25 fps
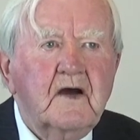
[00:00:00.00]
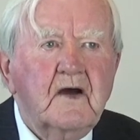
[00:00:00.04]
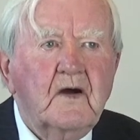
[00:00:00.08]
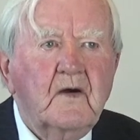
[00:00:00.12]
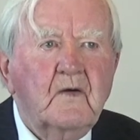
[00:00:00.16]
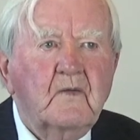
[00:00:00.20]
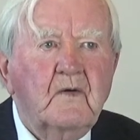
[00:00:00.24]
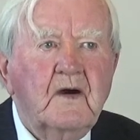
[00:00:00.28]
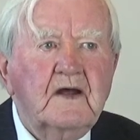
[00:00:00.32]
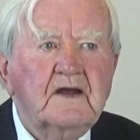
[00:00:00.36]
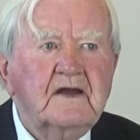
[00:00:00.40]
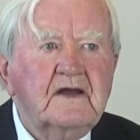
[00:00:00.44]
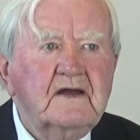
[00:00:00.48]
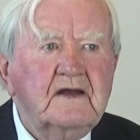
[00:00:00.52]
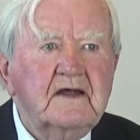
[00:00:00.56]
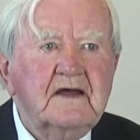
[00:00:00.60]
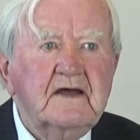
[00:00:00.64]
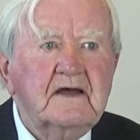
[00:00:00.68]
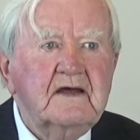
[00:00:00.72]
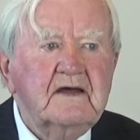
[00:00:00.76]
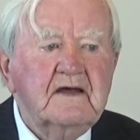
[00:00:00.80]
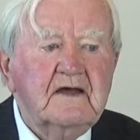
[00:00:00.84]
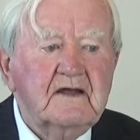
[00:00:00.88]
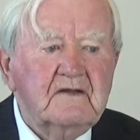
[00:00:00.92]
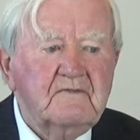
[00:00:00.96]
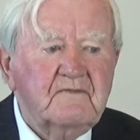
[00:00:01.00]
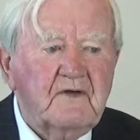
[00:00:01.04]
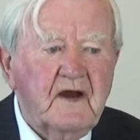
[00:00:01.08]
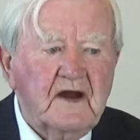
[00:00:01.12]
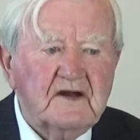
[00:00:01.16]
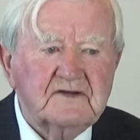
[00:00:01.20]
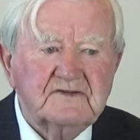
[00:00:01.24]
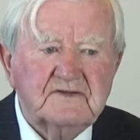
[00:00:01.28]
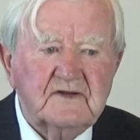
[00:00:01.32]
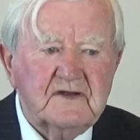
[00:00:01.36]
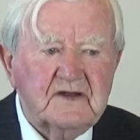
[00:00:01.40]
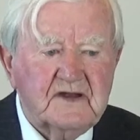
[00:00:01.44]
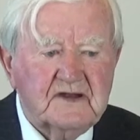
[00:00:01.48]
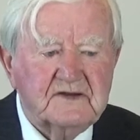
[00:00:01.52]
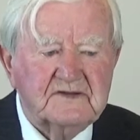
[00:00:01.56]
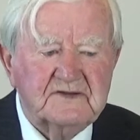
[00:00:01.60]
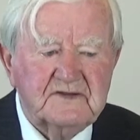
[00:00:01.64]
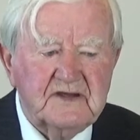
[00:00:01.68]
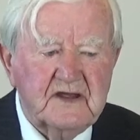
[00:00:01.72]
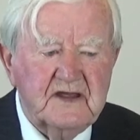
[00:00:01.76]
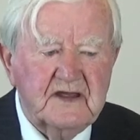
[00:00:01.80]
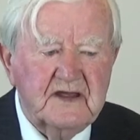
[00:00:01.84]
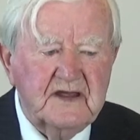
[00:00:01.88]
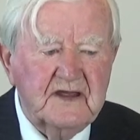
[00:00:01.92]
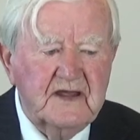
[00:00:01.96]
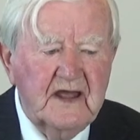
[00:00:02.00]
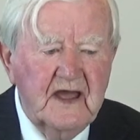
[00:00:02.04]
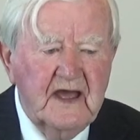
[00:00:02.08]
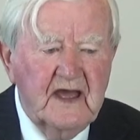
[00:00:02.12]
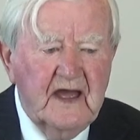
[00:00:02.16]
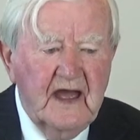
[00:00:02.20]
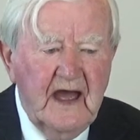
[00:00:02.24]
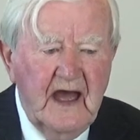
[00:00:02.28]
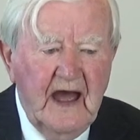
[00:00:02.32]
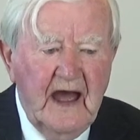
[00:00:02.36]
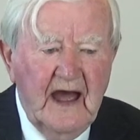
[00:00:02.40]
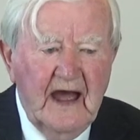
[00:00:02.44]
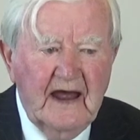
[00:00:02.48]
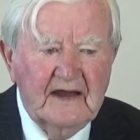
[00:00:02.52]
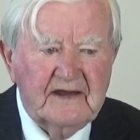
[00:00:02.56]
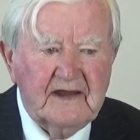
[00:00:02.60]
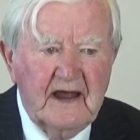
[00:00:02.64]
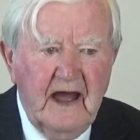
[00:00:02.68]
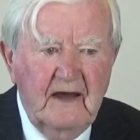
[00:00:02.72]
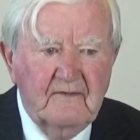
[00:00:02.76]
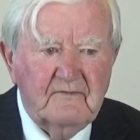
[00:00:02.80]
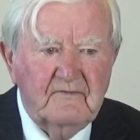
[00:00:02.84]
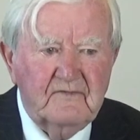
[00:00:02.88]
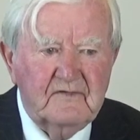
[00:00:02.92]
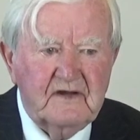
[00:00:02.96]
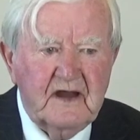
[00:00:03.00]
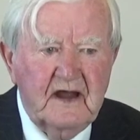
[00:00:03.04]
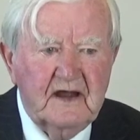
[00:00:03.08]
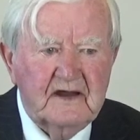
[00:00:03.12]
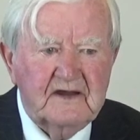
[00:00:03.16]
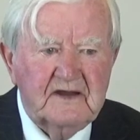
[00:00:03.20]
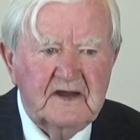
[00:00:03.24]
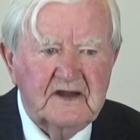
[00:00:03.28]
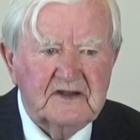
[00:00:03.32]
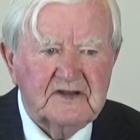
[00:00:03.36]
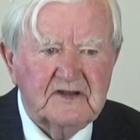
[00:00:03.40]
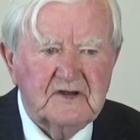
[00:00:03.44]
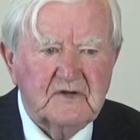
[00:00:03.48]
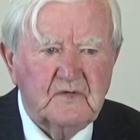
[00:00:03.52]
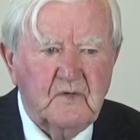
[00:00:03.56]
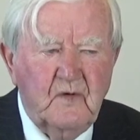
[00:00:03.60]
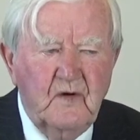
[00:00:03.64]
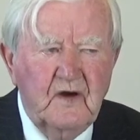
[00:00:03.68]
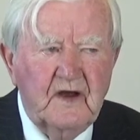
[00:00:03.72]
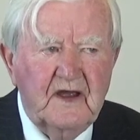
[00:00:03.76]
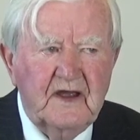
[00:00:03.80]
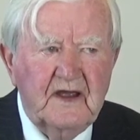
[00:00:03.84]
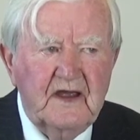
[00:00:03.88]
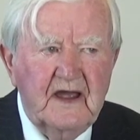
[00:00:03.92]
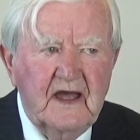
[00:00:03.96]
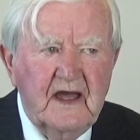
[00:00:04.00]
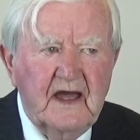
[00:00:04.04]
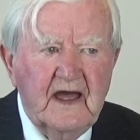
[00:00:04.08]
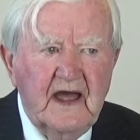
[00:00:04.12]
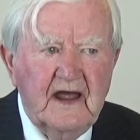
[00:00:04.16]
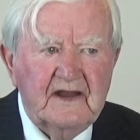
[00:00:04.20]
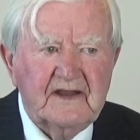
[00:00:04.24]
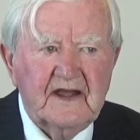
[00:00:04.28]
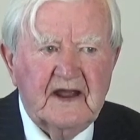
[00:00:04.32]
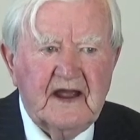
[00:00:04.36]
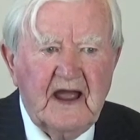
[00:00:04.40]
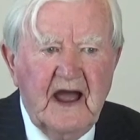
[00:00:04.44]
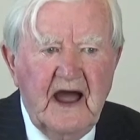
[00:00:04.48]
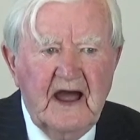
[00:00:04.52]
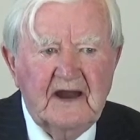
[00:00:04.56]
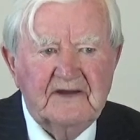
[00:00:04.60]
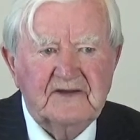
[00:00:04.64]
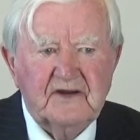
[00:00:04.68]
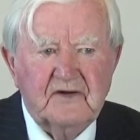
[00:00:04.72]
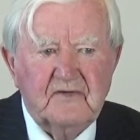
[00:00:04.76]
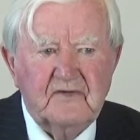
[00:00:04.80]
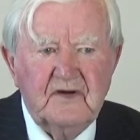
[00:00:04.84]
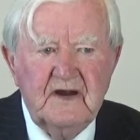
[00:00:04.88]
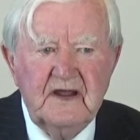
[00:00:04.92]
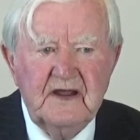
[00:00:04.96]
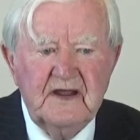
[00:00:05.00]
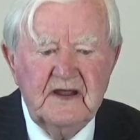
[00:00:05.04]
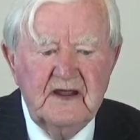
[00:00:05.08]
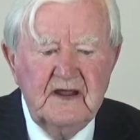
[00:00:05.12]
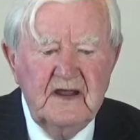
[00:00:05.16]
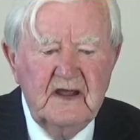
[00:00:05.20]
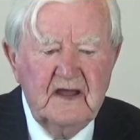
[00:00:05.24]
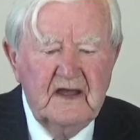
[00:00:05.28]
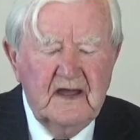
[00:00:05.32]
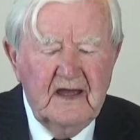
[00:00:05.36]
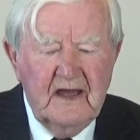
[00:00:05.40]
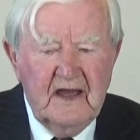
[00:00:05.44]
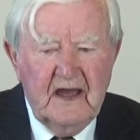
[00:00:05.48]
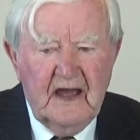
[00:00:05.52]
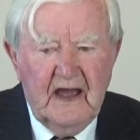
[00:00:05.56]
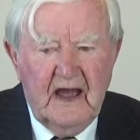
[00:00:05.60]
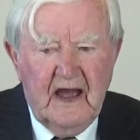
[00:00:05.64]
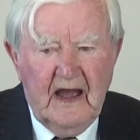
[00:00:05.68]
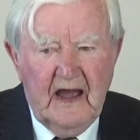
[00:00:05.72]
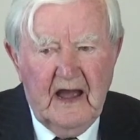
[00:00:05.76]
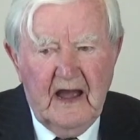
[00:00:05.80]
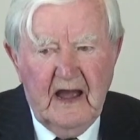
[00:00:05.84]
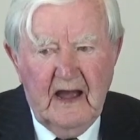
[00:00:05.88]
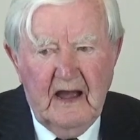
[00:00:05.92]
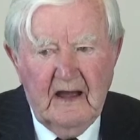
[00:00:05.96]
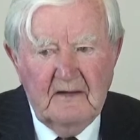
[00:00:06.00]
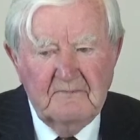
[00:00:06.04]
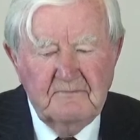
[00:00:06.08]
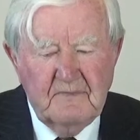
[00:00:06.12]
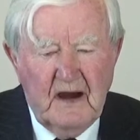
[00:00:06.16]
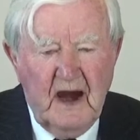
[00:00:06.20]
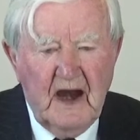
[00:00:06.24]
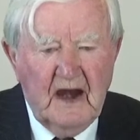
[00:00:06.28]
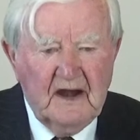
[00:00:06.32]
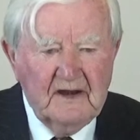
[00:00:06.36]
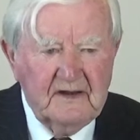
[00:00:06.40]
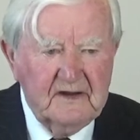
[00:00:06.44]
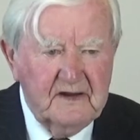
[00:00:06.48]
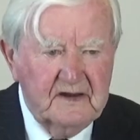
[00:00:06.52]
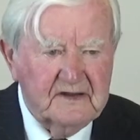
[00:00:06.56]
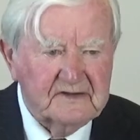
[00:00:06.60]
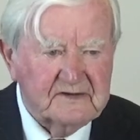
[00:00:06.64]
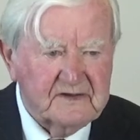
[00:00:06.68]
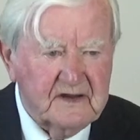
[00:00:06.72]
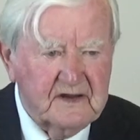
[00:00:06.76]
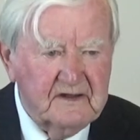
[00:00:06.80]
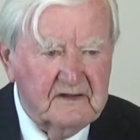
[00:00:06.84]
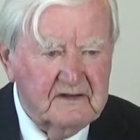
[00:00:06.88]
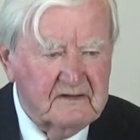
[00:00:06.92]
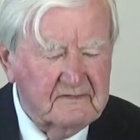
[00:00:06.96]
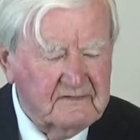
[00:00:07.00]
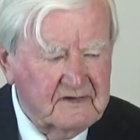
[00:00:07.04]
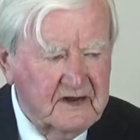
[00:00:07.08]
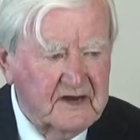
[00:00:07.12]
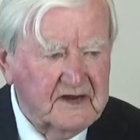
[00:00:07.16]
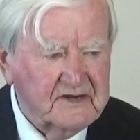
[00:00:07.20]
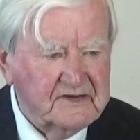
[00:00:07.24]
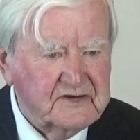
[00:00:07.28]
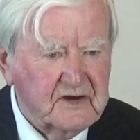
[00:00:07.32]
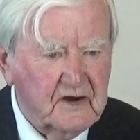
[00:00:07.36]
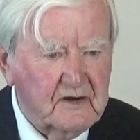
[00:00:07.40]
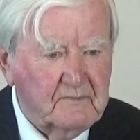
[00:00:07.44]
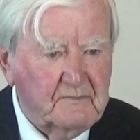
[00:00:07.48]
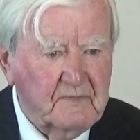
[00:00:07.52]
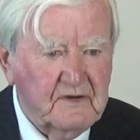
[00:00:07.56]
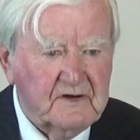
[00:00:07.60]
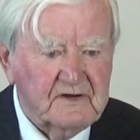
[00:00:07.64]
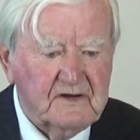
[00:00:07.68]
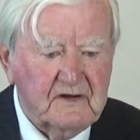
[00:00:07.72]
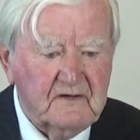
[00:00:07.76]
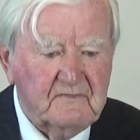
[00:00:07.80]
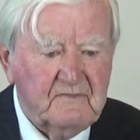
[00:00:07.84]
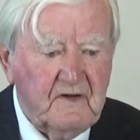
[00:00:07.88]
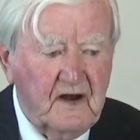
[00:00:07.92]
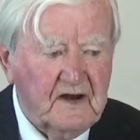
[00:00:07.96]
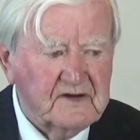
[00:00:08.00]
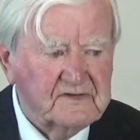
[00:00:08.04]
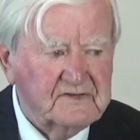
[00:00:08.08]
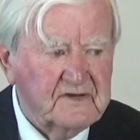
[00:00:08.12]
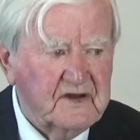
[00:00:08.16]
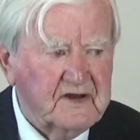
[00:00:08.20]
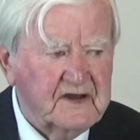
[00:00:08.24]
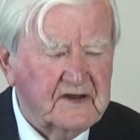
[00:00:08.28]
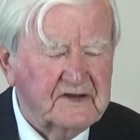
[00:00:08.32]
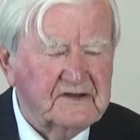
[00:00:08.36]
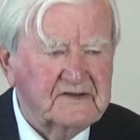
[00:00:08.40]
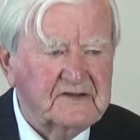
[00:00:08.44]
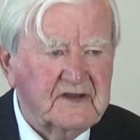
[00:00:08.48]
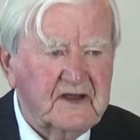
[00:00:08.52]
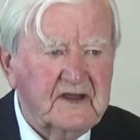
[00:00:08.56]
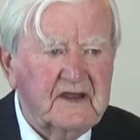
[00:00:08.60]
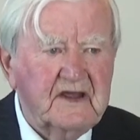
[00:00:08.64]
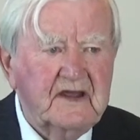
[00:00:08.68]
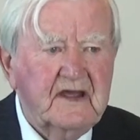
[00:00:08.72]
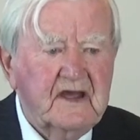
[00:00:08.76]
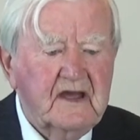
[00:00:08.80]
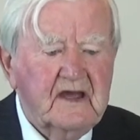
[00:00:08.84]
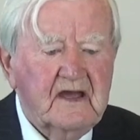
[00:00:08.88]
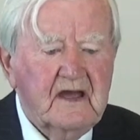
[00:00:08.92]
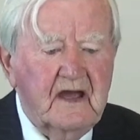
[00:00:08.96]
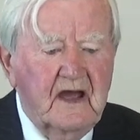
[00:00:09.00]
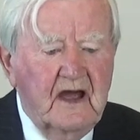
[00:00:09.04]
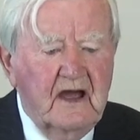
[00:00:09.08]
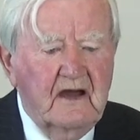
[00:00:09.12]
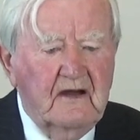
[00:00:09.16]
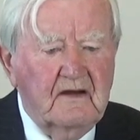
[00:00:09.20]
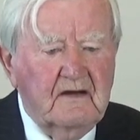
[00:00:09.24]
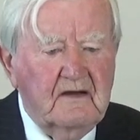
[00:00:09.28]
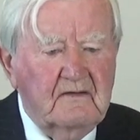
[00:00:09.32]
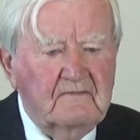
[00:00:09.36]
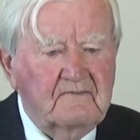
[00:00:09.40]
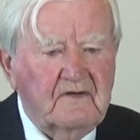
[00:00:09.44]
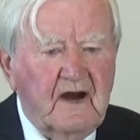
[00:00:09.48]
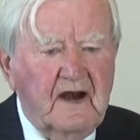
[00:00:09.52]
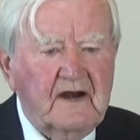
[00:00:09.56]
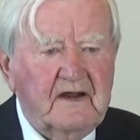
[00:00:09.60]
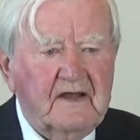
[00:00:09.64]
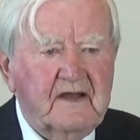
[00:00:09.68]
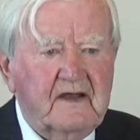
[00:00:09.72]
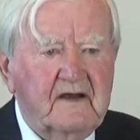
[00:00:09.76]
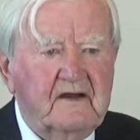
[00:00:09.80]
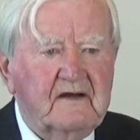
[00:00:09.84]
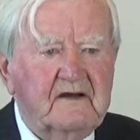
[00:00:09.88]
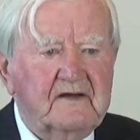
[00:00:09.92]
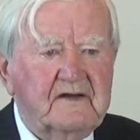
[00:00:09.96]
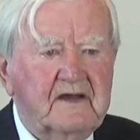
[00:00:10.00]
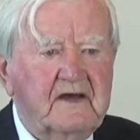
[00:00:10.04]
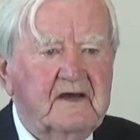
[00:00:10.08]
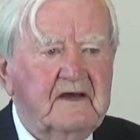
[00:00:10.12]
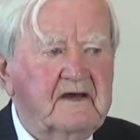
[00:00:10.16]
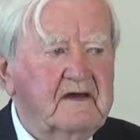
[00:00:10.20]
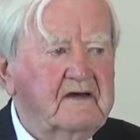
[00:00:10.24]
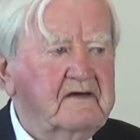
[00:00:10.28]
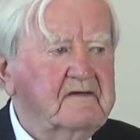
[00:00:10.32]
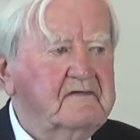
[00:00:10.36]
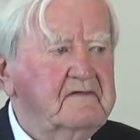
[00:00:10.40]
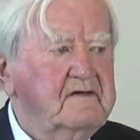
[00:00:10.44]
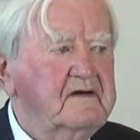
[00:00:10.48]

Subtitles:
Well, as far as I can see, this is why they can't agree. Martin is the Taoiseach, but as far as I can see, Varricker, the